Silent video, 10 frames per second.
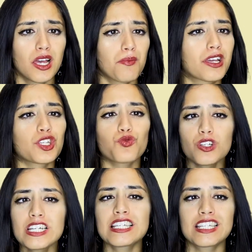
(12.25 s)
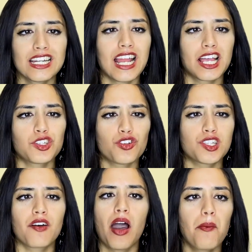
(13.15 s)
because really sit and ask
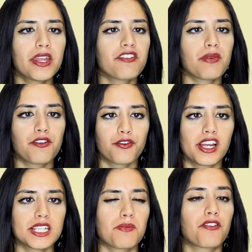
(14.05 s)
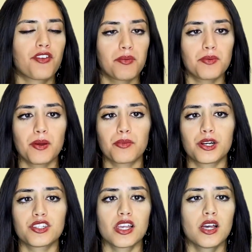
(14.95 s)
yourself, how many of my friends, my family
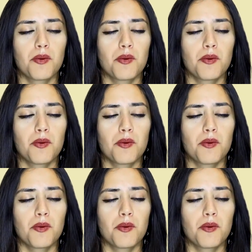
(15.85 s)
members,